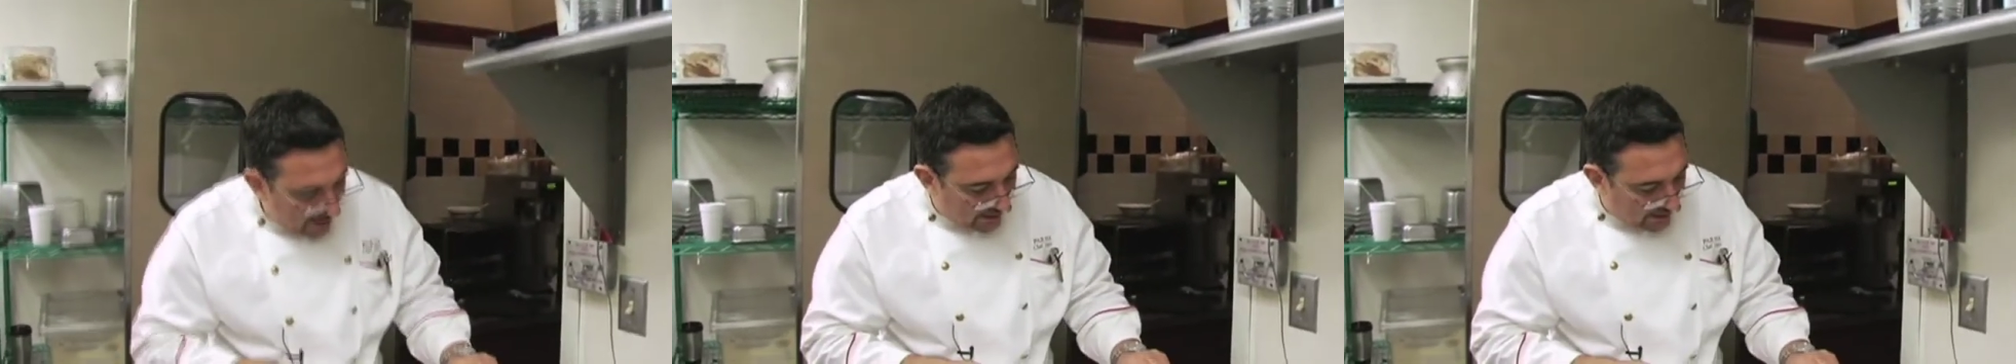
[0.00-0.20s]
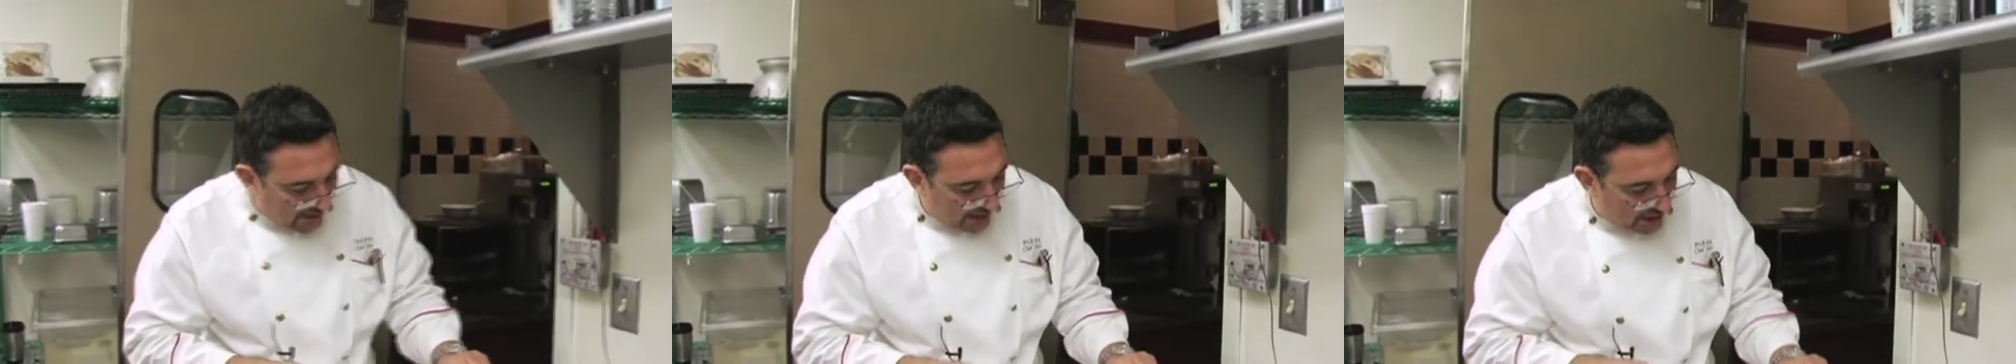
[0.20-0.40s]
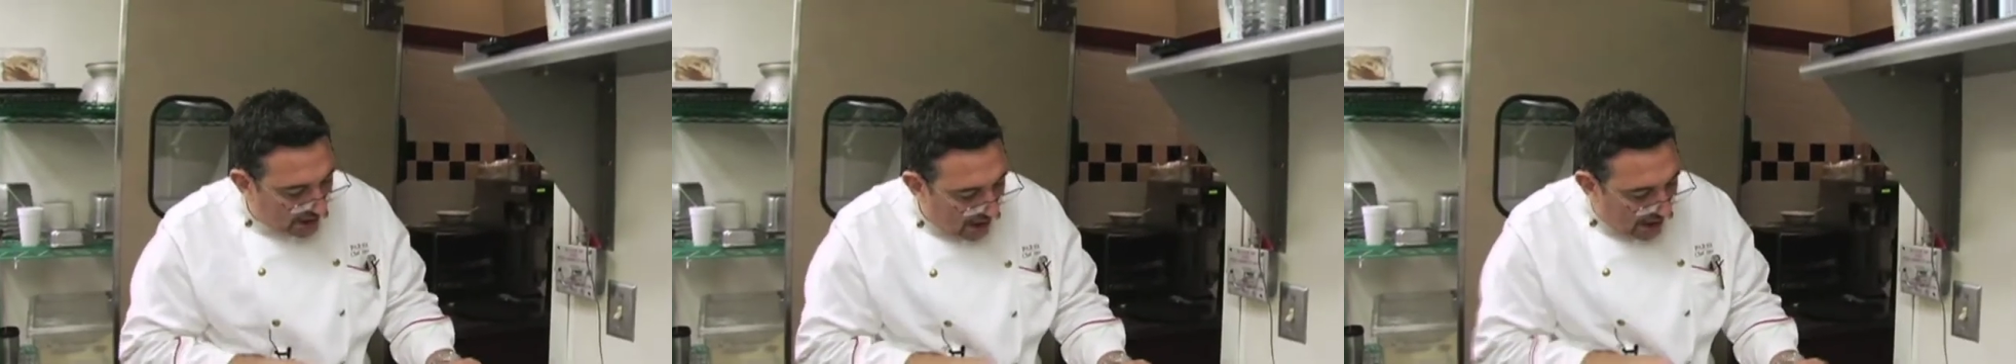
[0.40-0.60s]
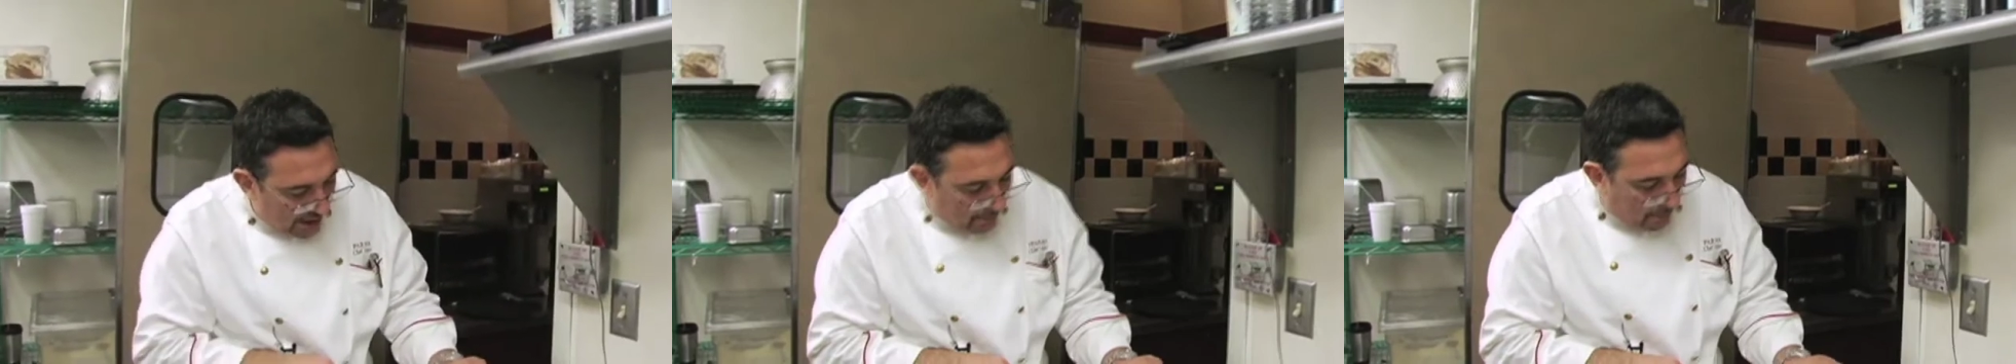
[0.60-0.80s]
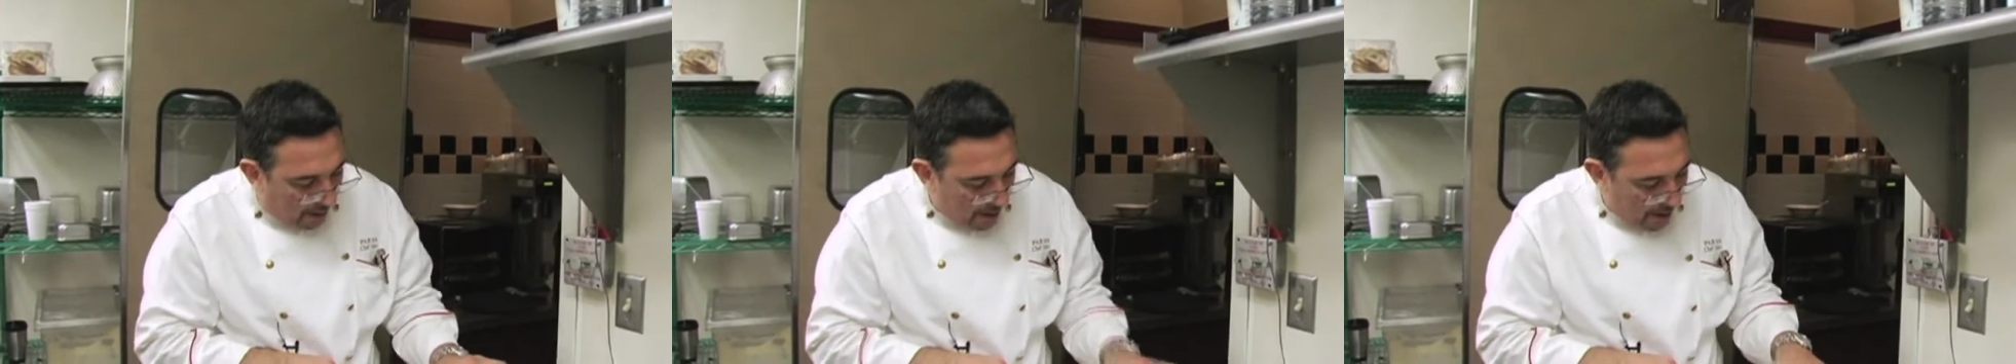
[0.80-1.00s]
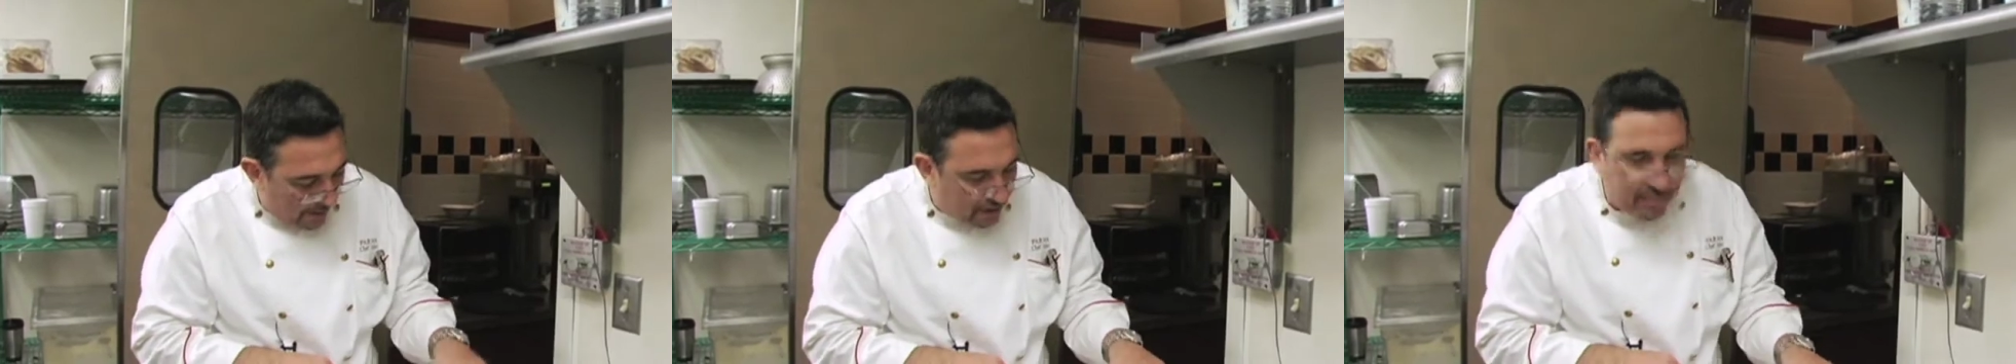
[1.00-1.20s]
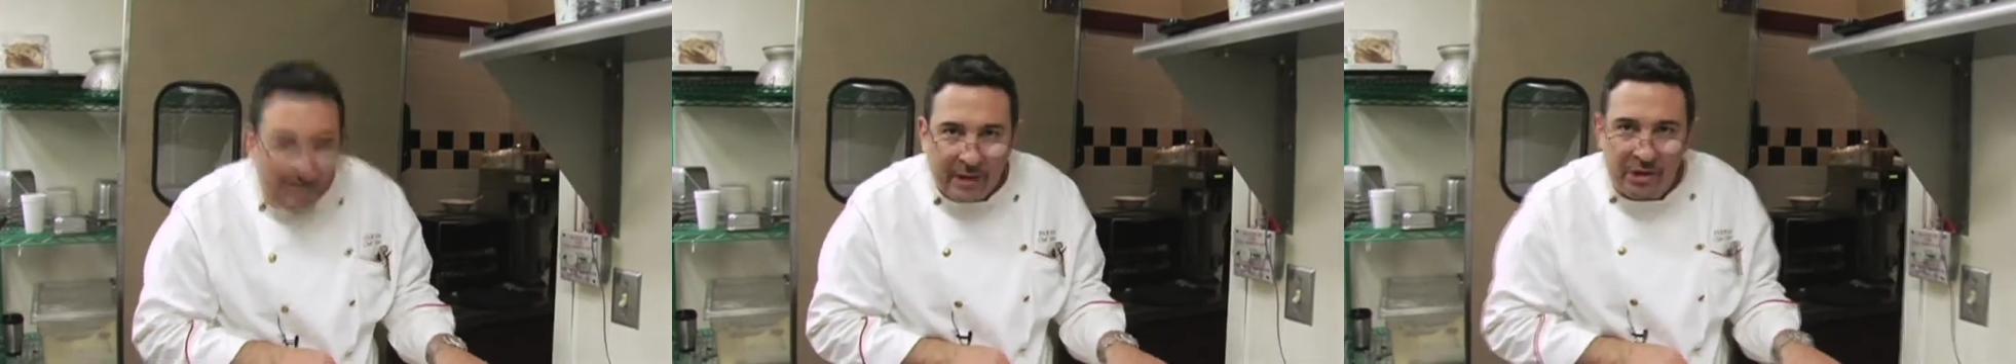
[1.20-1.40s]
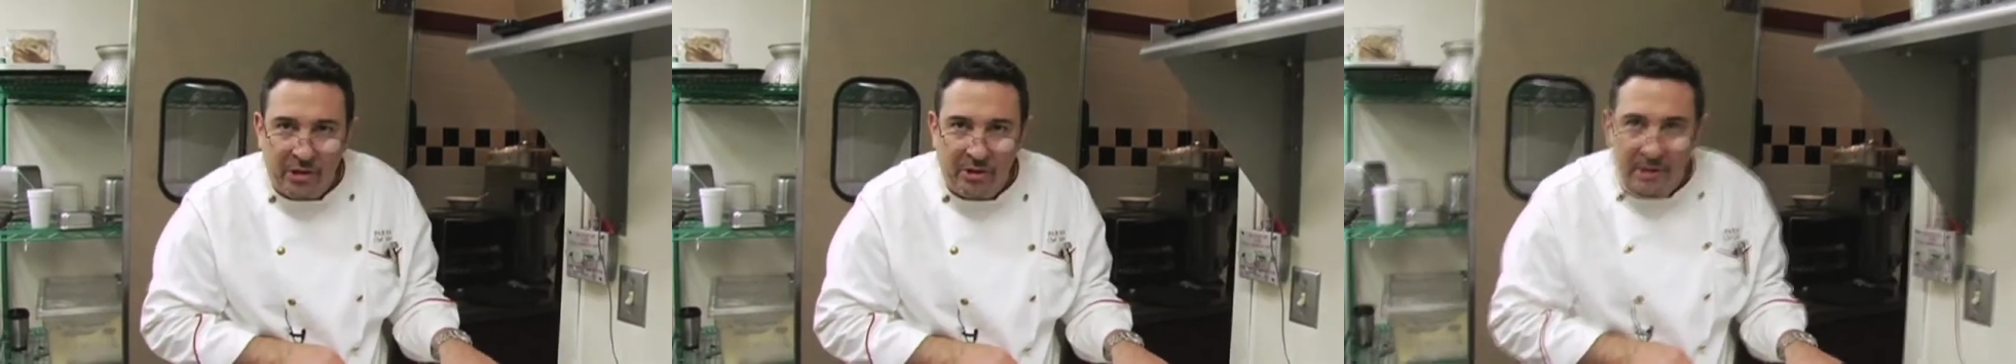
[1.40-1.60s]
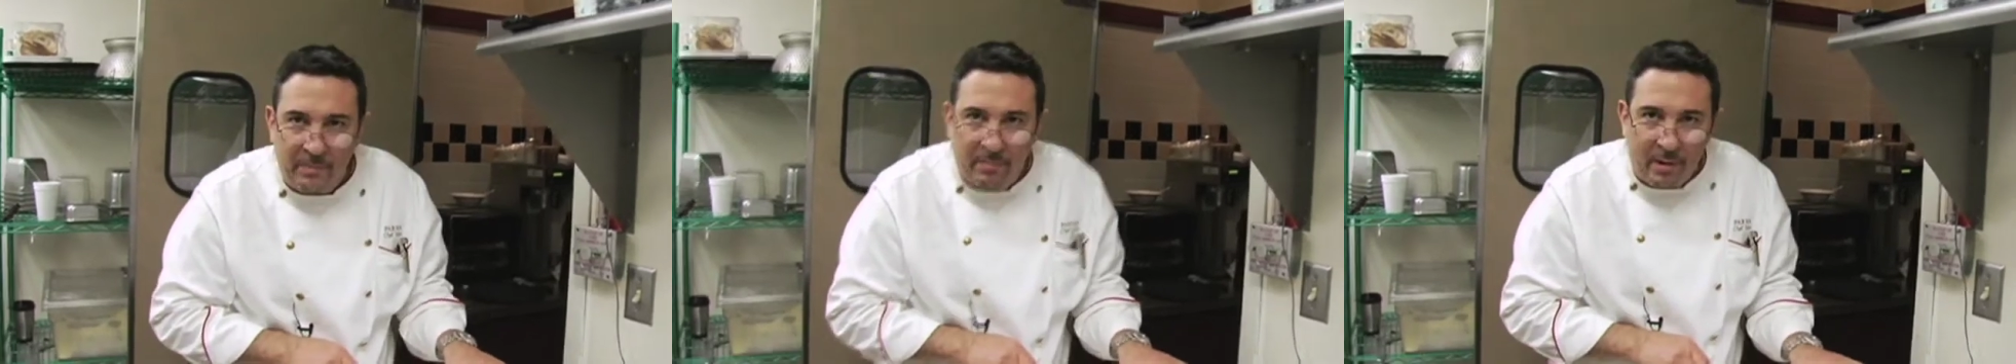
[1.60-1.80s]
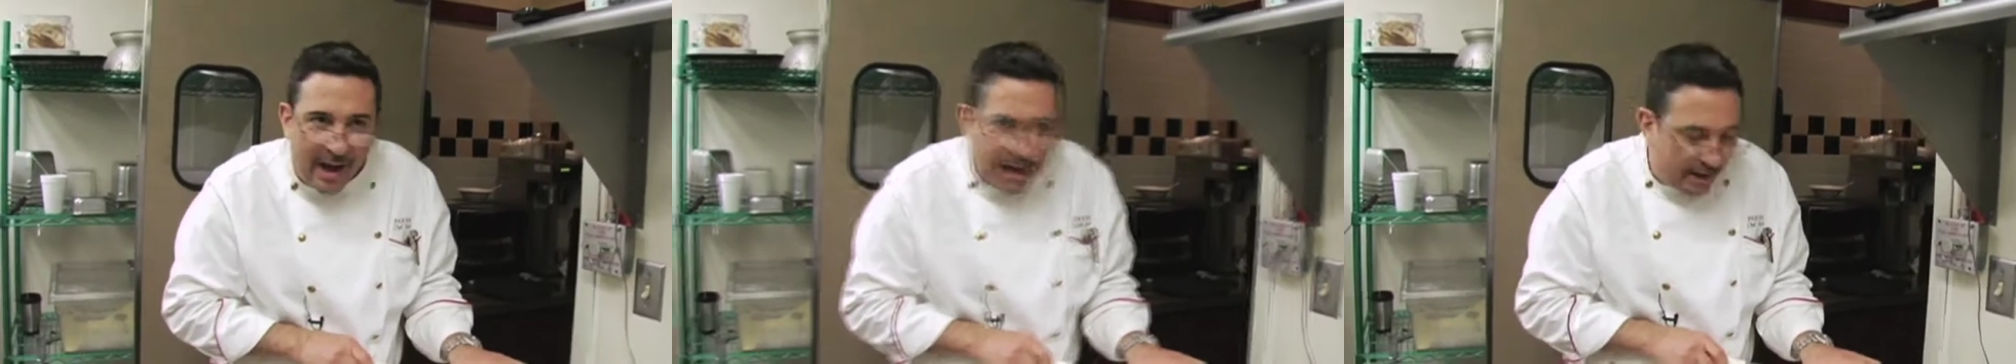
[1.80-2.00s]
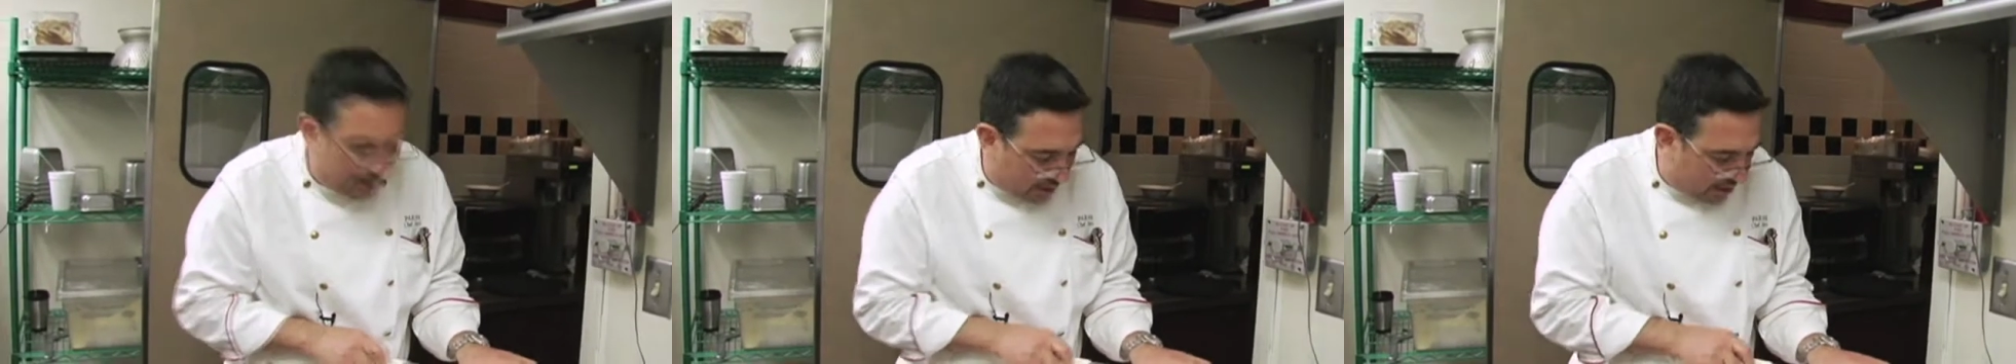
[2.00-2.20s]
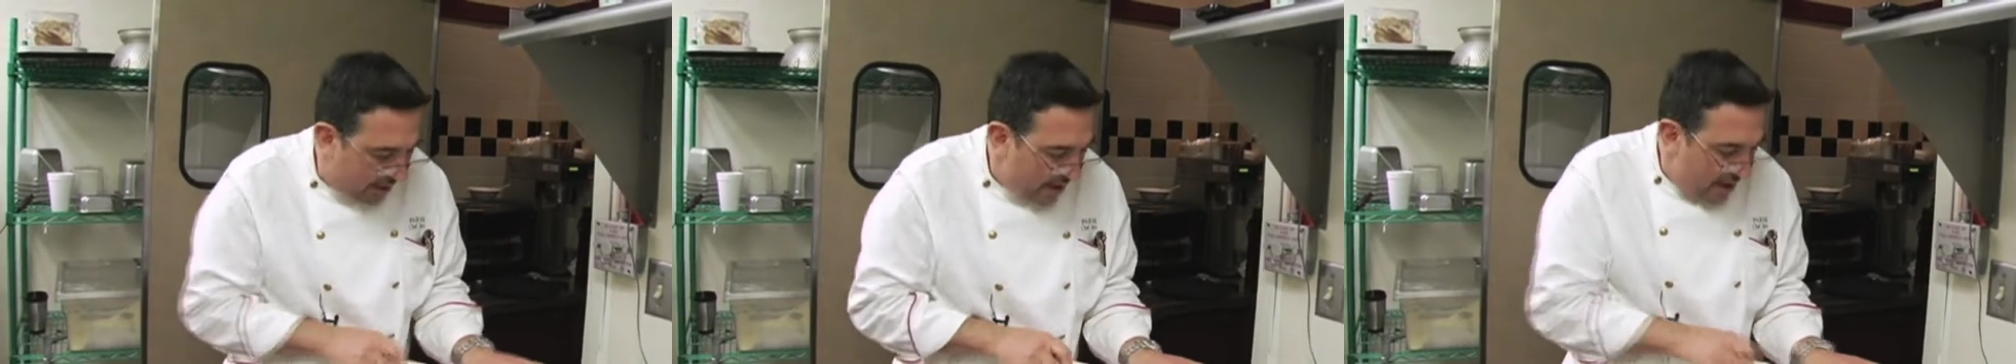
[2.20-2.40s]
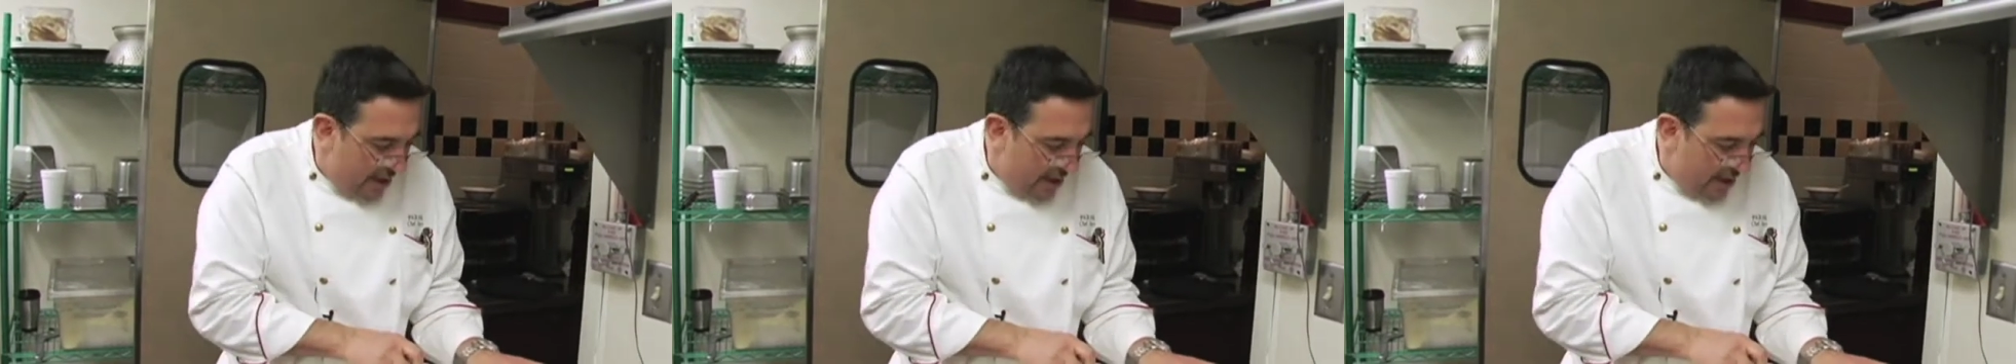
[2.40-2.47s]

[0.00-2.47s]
that's an importer of specialty products,